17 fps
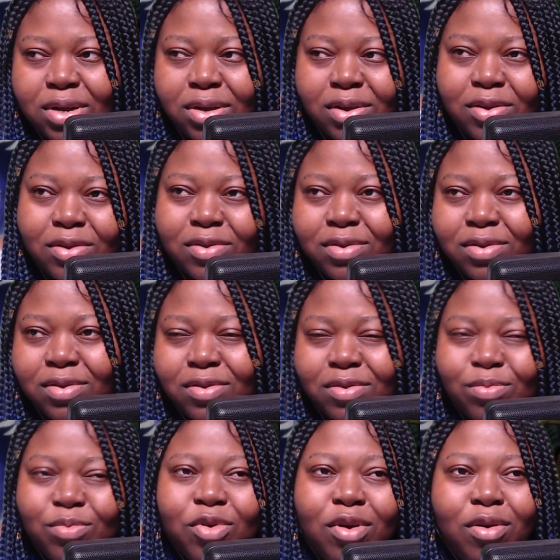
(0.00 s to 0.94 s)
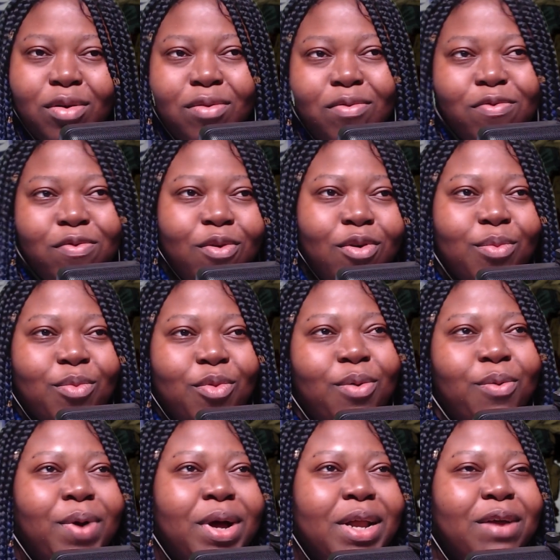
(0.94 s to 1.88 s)
small form
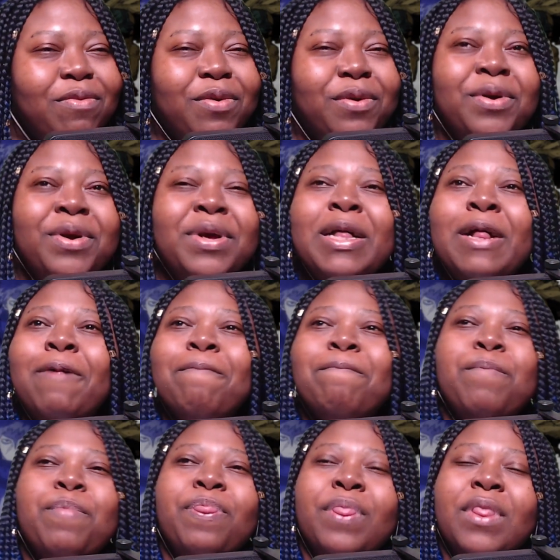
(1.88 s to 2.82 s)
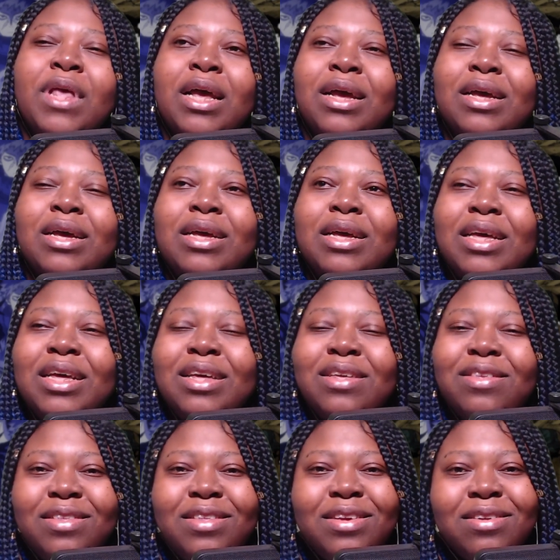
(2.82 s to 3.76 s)
or whatever,
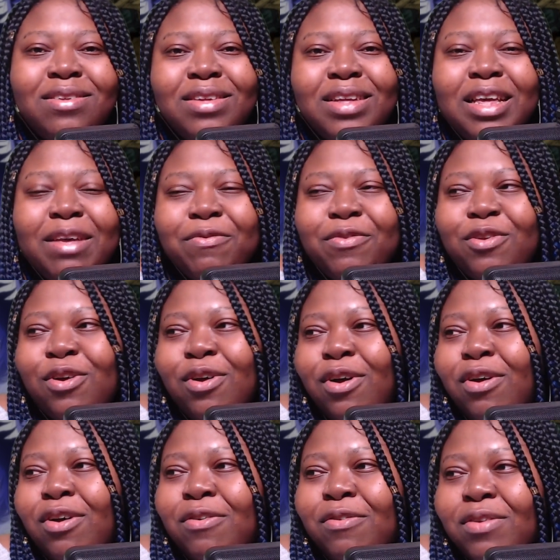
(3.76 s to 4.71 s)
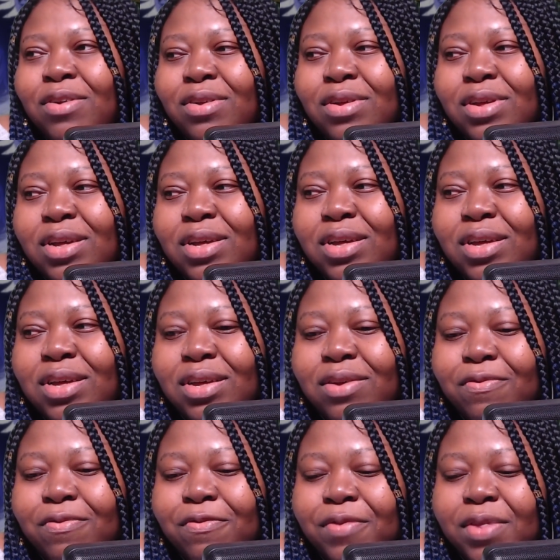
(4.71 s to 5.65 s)
he still gives off
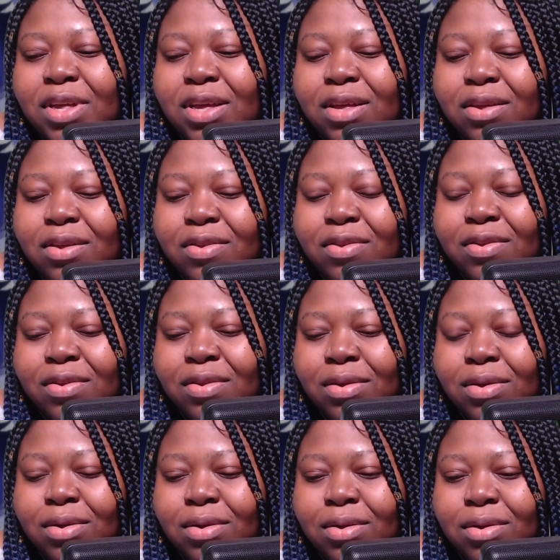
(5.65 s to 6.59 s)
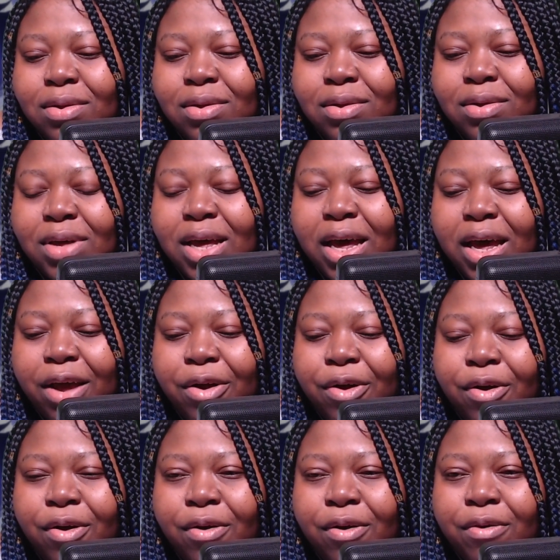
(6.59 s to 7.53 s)
this
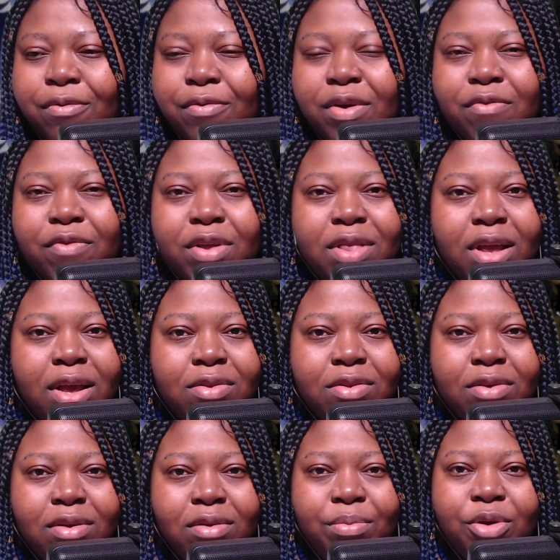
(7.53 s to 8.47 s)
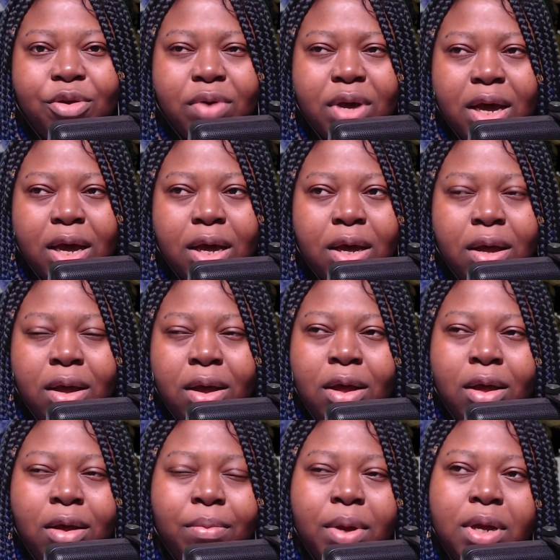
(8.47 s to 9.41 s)
air of everything is gonna be okay.
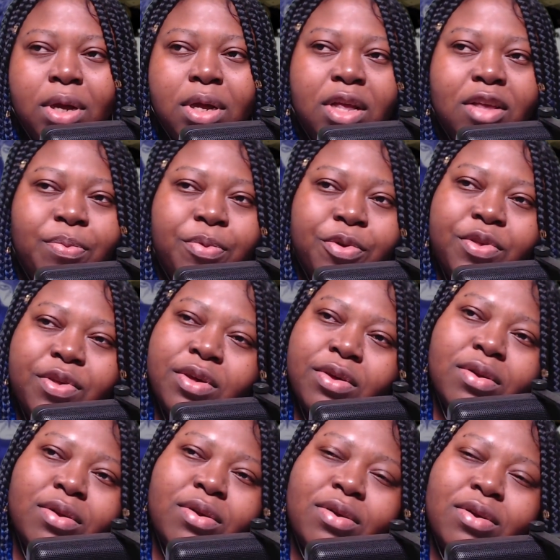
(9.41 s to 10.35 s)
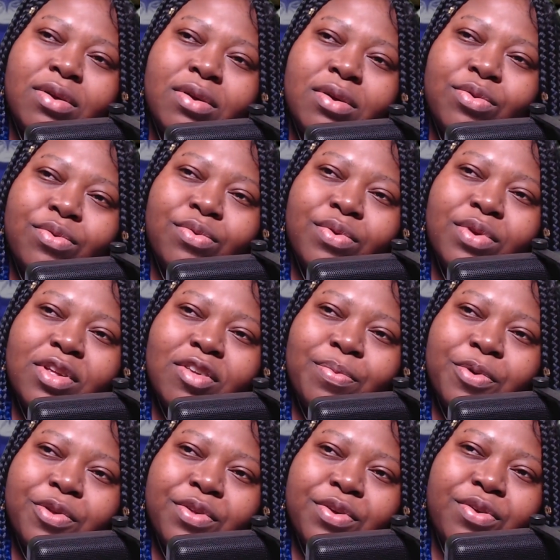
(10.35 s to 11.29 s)
But in this particular, during
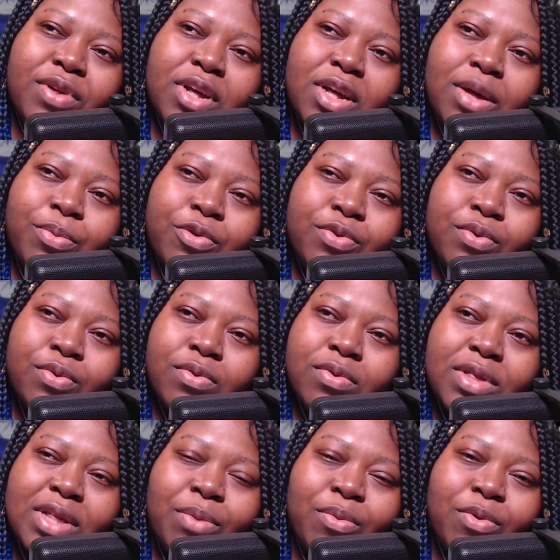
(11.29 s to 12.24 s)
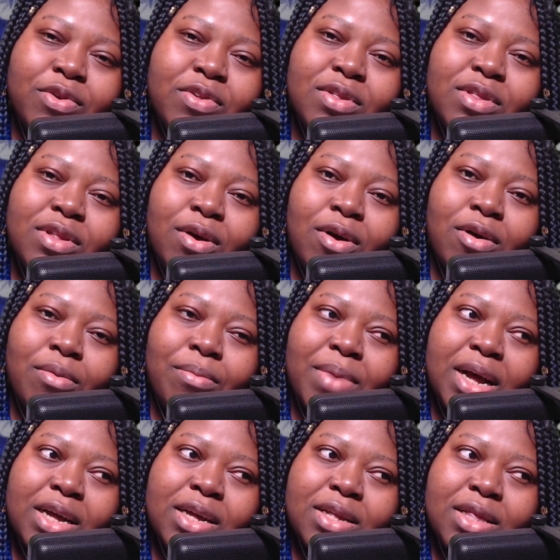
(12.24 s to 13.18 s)
this particular episode, that wasn't the All
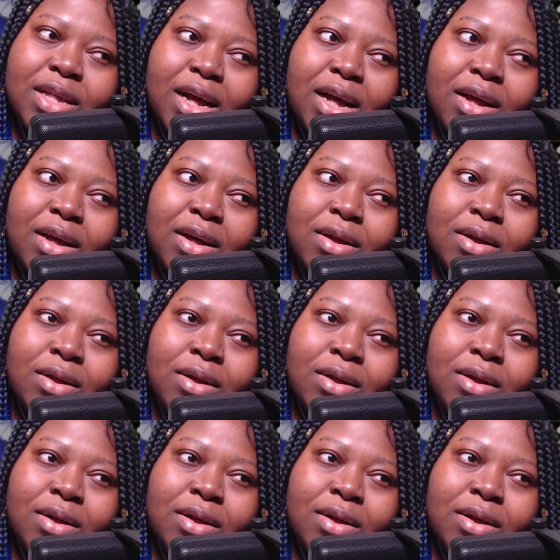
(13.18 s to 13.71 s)
Might that